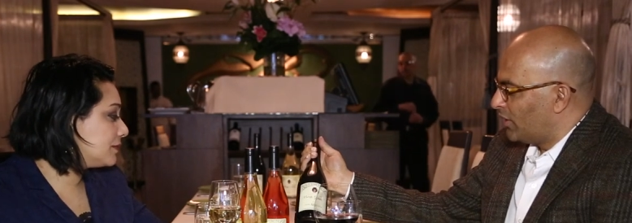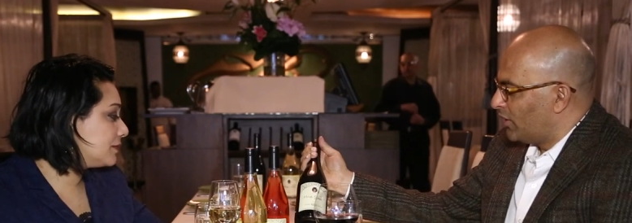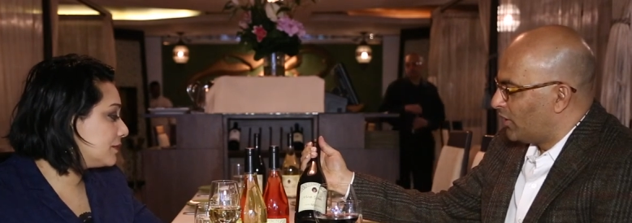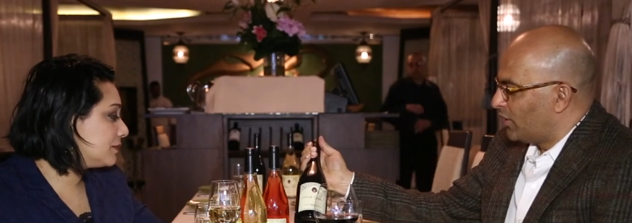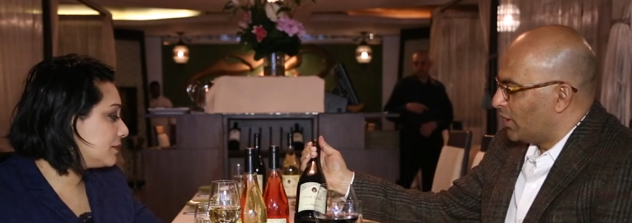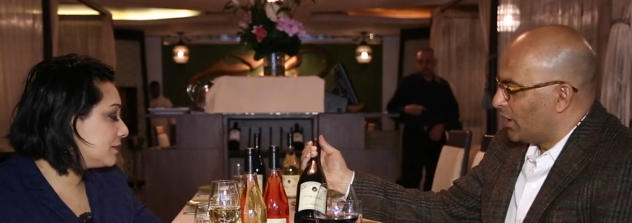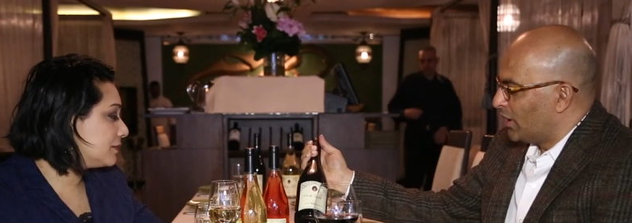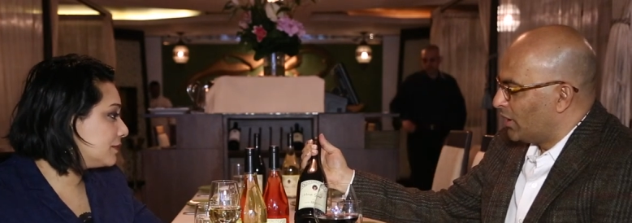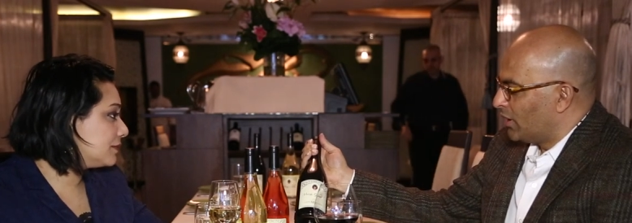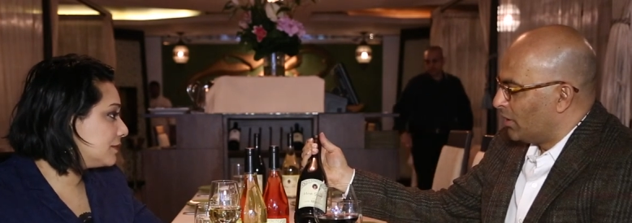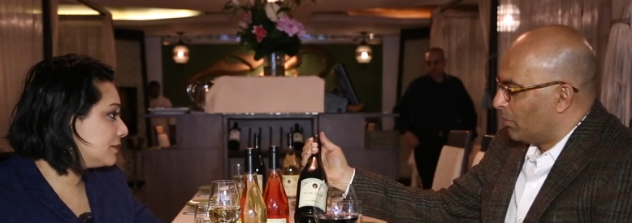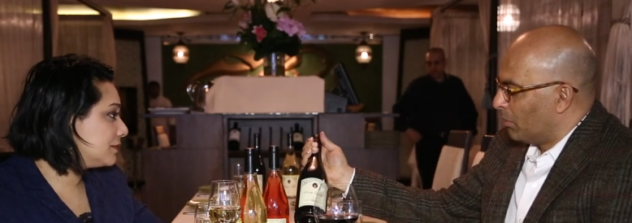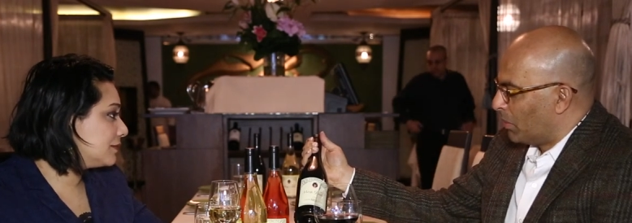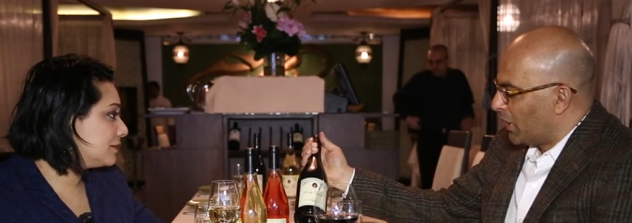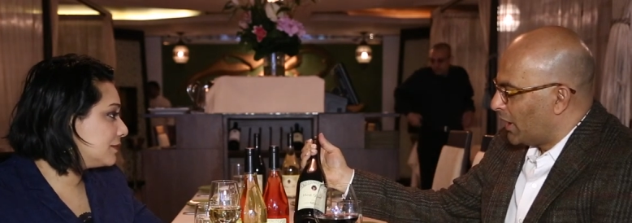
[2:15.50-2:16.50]
Speaker 1: is
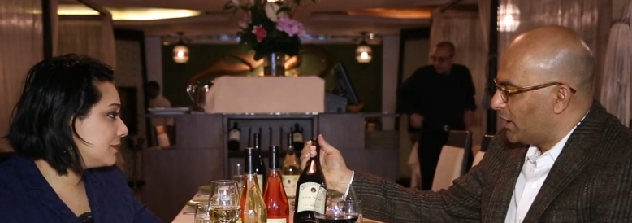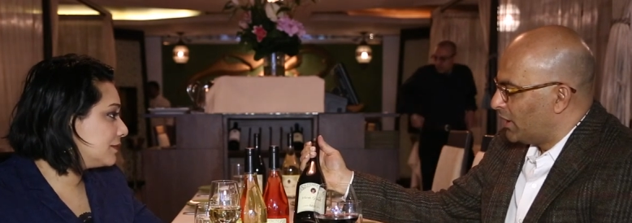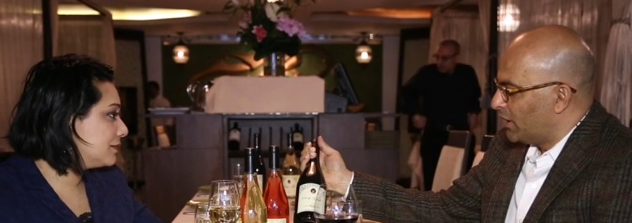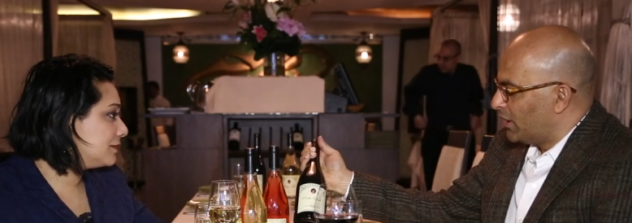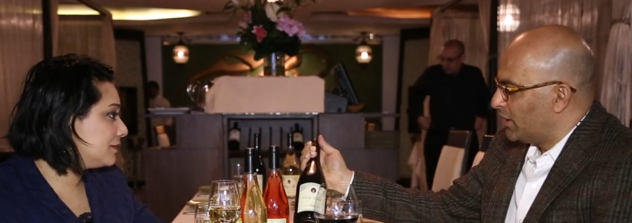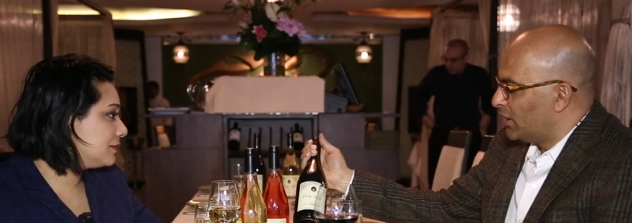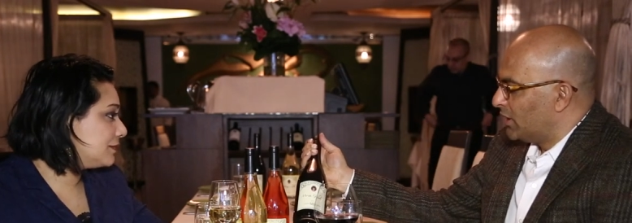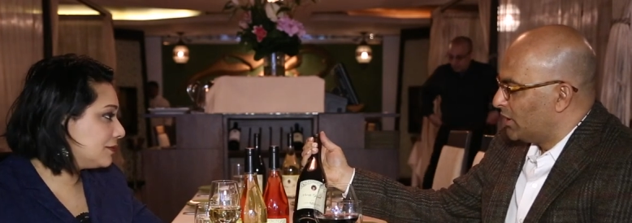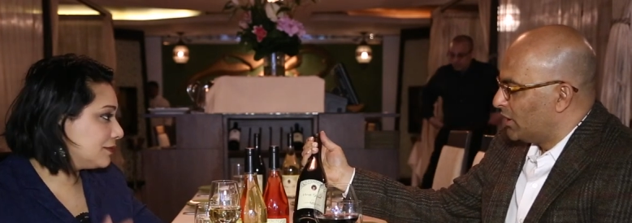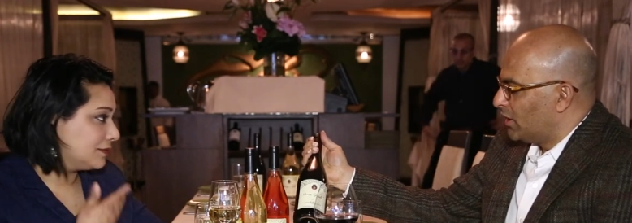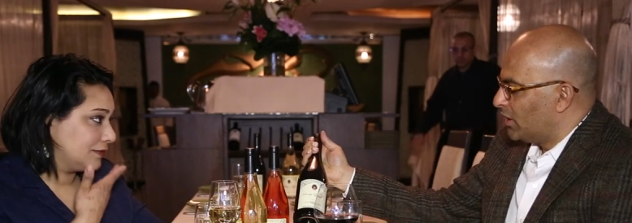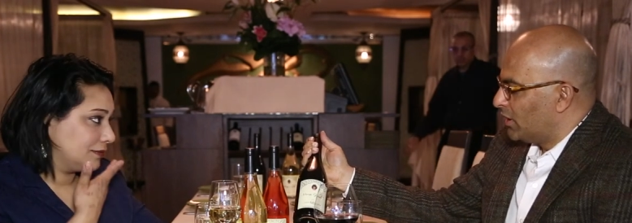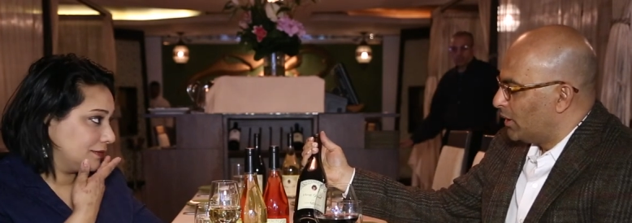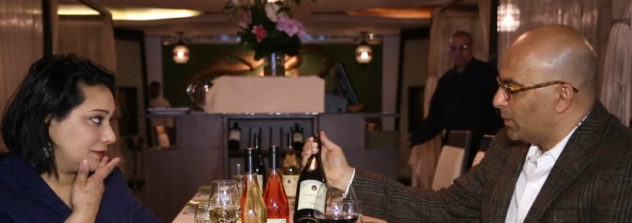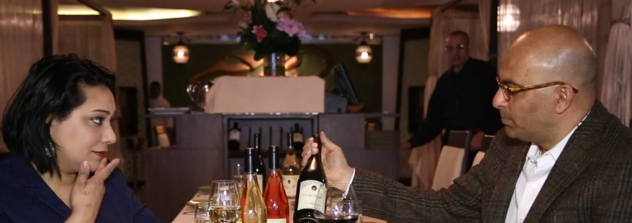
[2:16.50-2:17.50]
blended
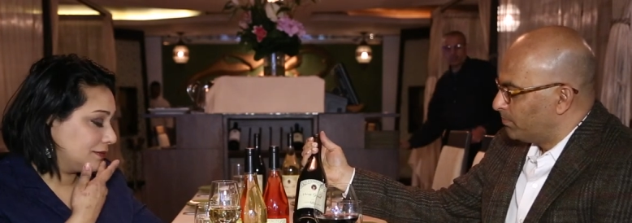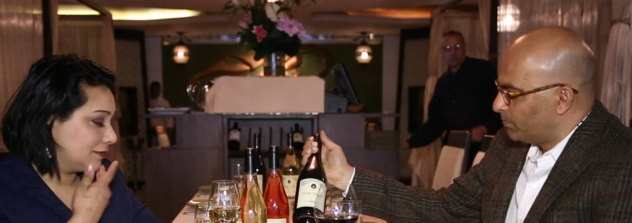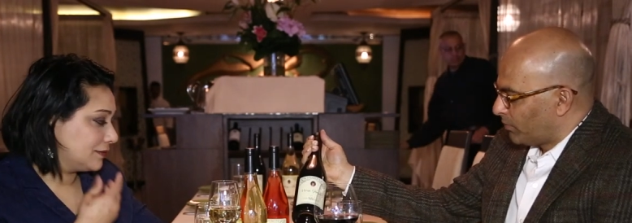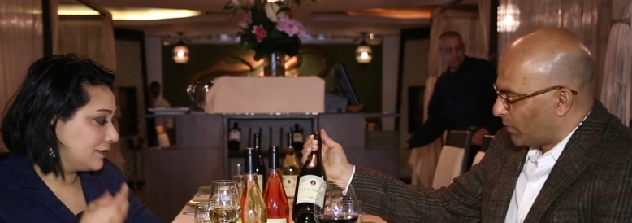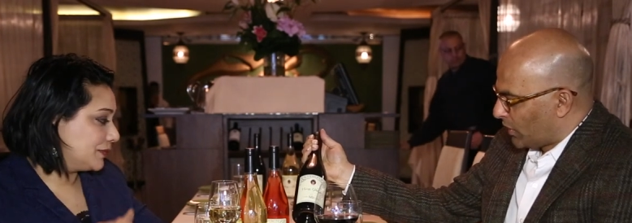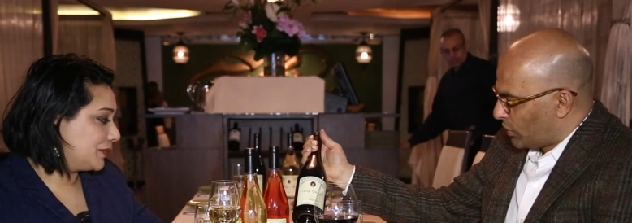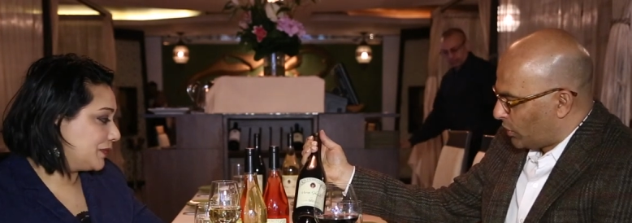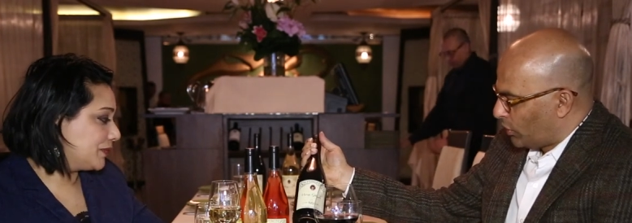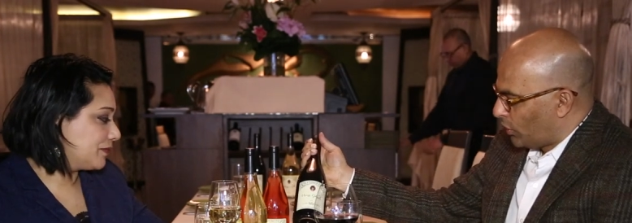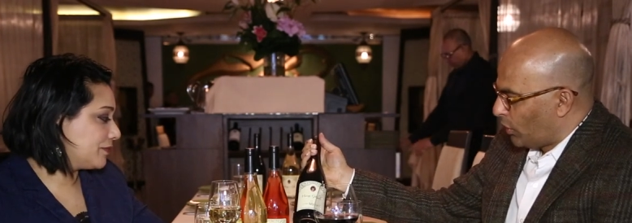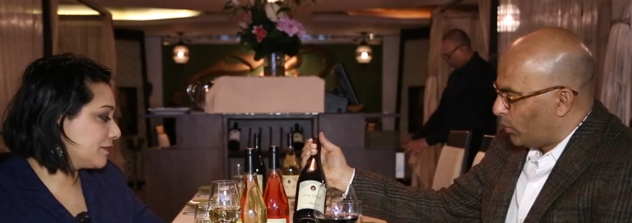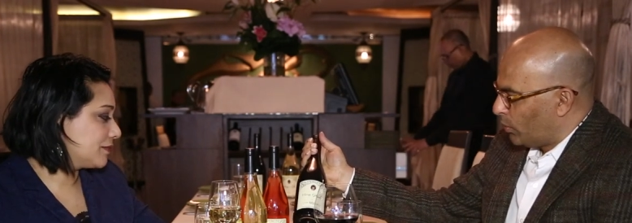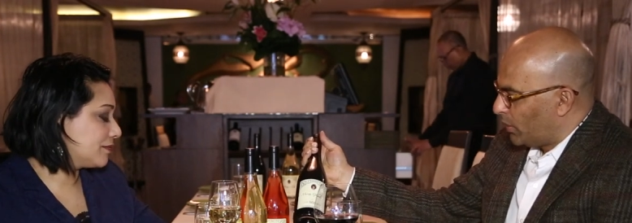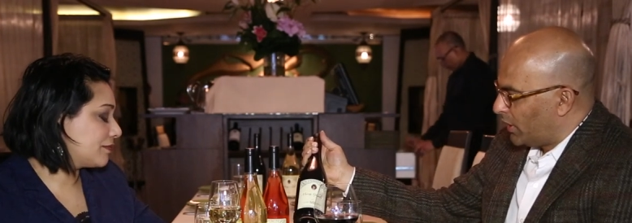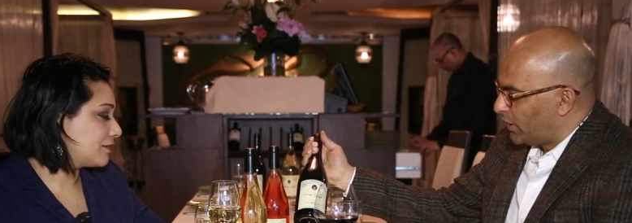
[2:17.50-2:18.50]
to
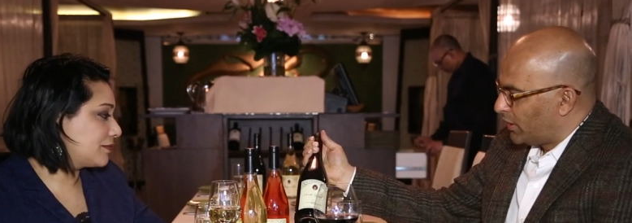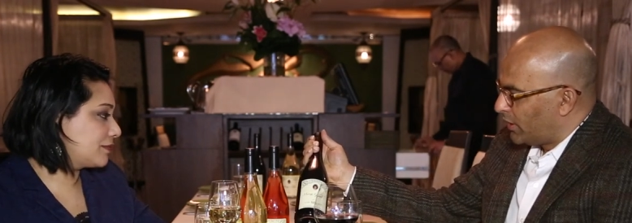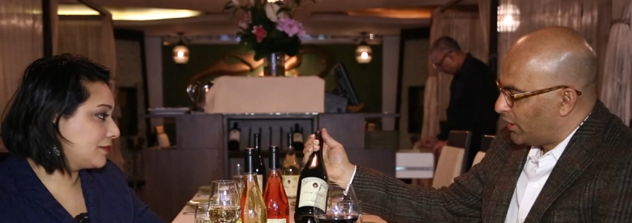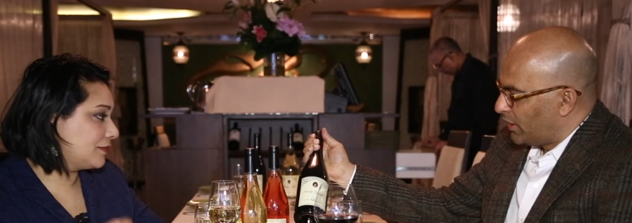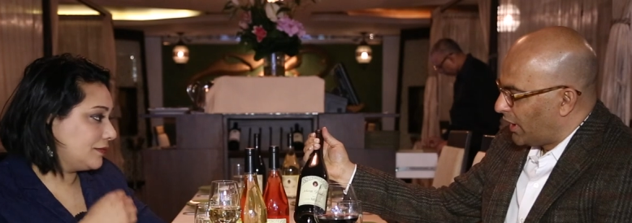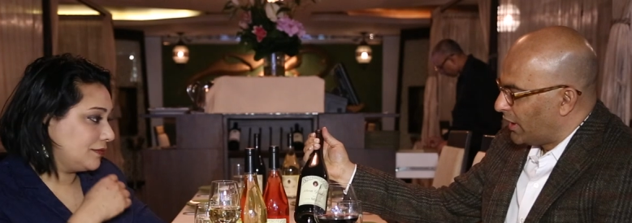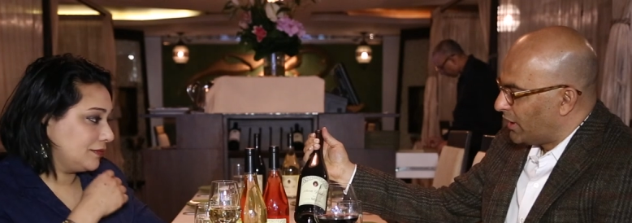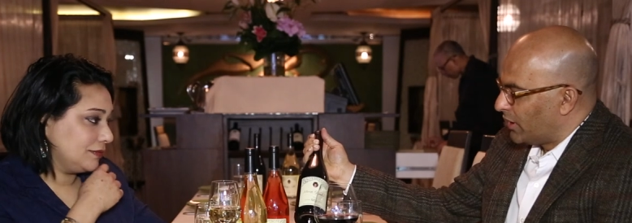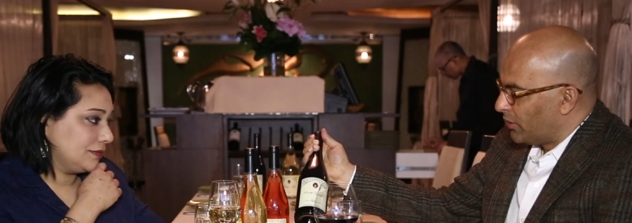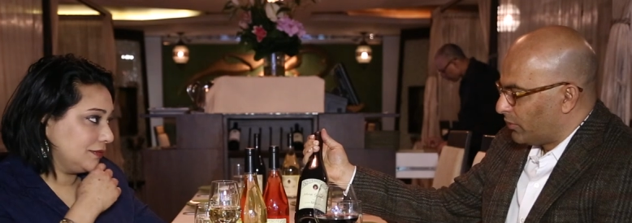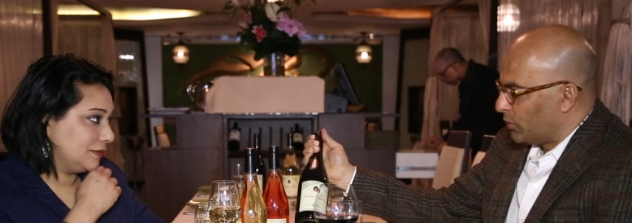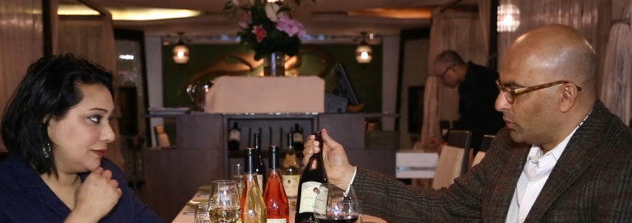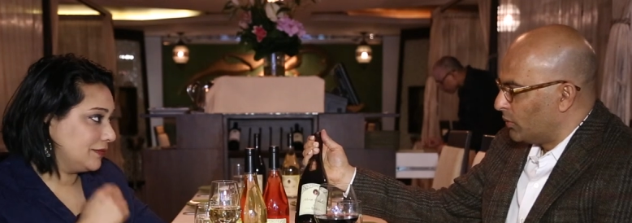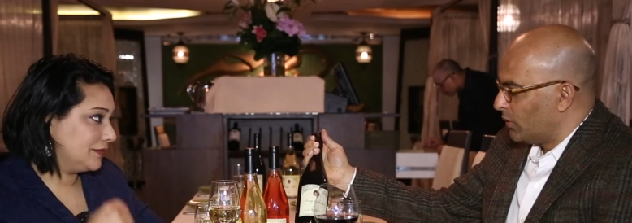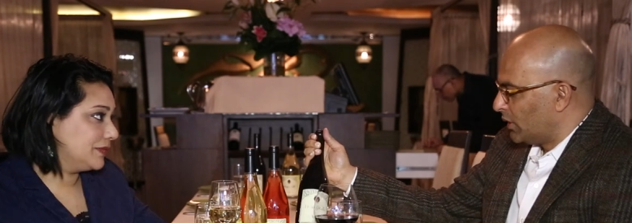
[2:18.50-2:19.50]
go with Indian
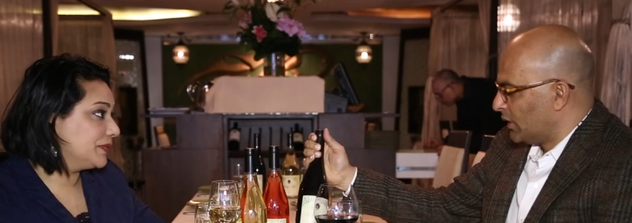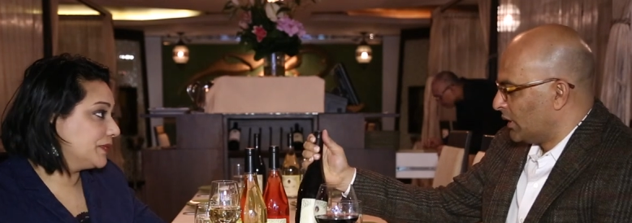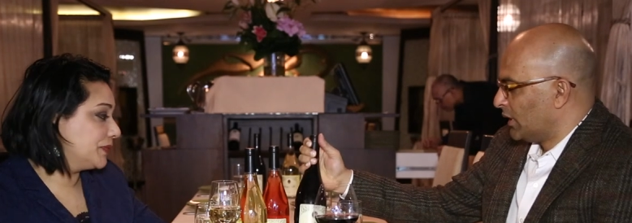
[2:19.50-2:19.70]
food.